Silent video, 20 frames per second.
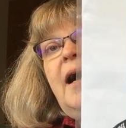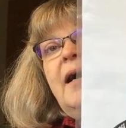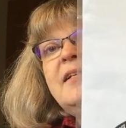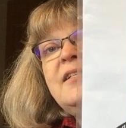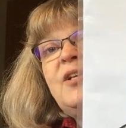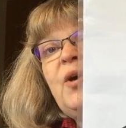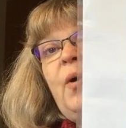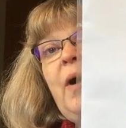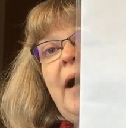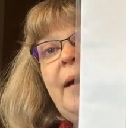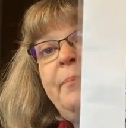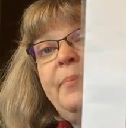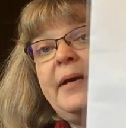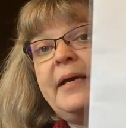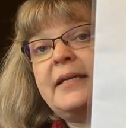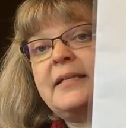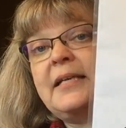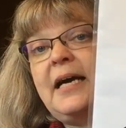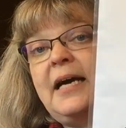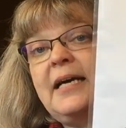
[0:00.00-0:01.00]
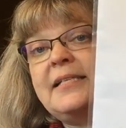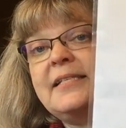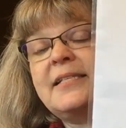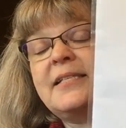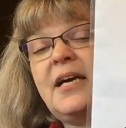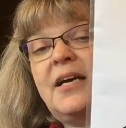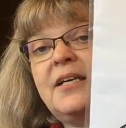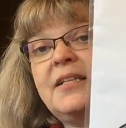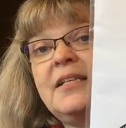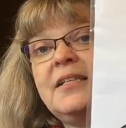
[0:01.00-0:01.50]
So I picked, I
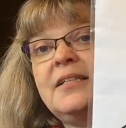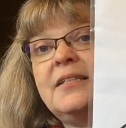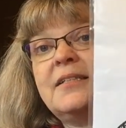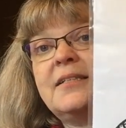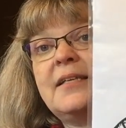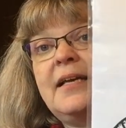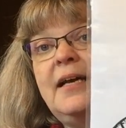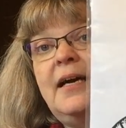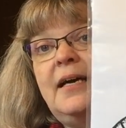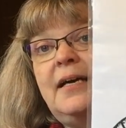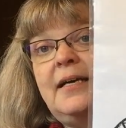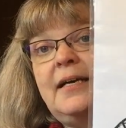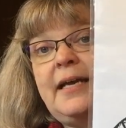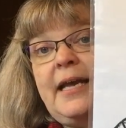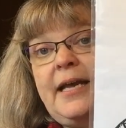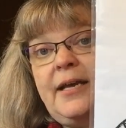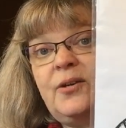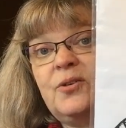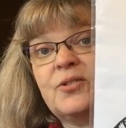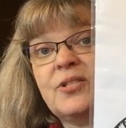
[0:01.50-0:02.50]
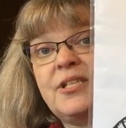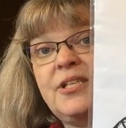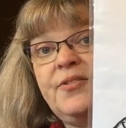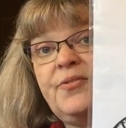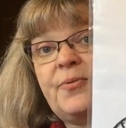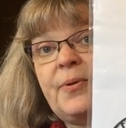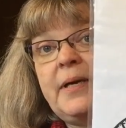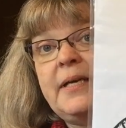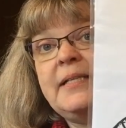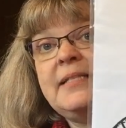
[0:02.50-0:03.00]
saw that uh, Acorns and
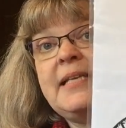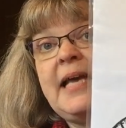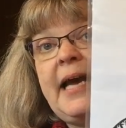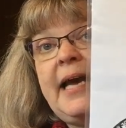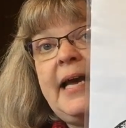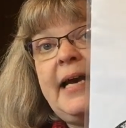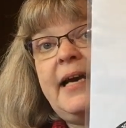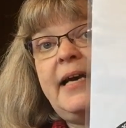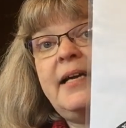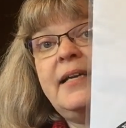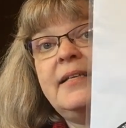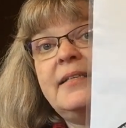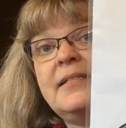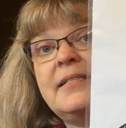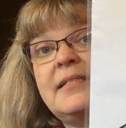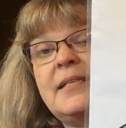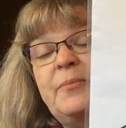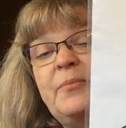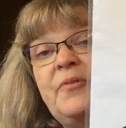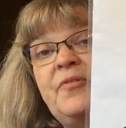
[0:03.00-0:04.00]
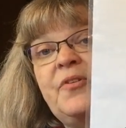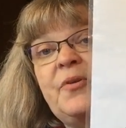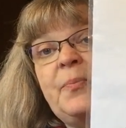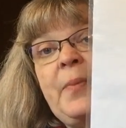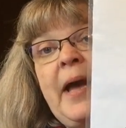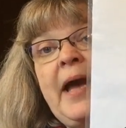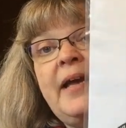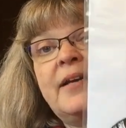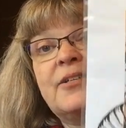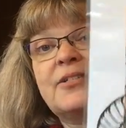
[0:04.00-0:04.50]
Threads had some of their
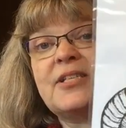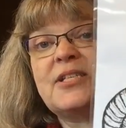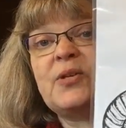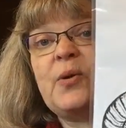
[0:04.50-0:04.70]
patterns.